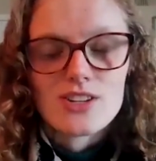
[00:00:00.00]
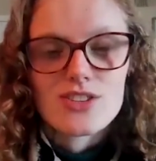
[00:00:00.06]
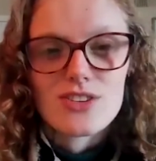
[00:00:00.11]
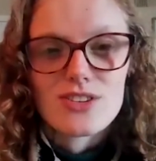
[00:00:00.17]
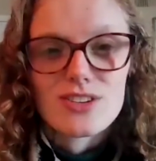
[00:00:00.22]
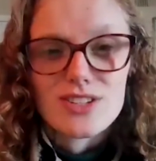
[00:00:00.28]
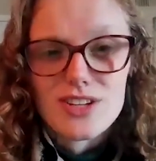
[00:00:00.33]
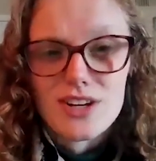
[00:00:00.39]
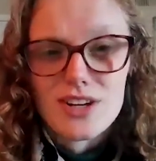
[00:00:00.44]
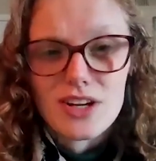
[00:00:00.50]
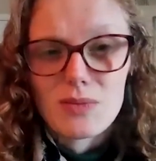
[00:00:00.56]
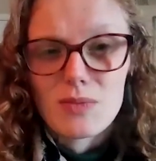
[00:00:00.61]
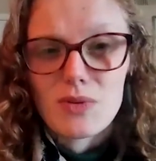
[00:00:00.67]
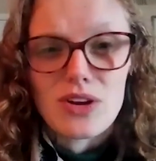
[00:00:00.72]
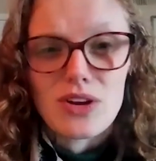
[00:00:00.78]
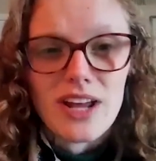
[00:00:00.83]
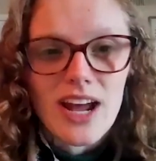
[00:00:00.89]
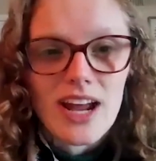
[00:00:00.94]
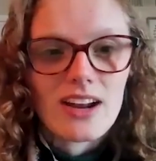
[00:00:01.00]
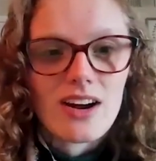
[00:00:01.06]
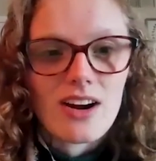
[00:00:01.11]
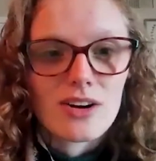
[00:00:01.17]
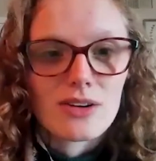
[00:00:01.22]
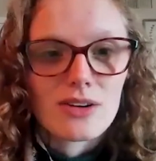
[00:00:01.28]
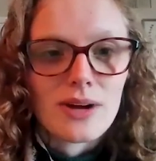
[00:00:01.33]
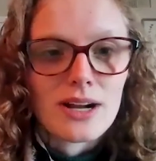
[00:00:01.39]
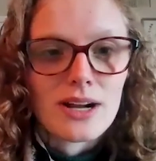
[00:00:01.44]
our students could communicate it
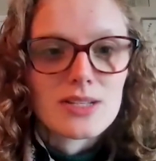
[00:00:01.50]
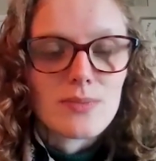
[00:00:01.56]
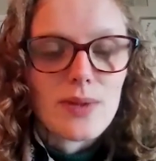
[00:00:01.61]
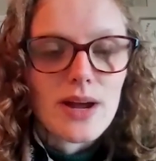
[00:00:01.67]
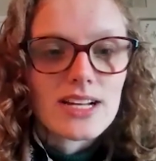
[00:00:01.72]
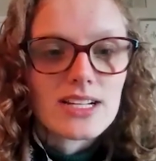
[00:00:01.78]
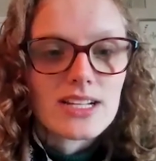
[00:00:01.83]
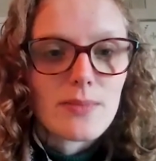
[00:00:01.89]
on a resume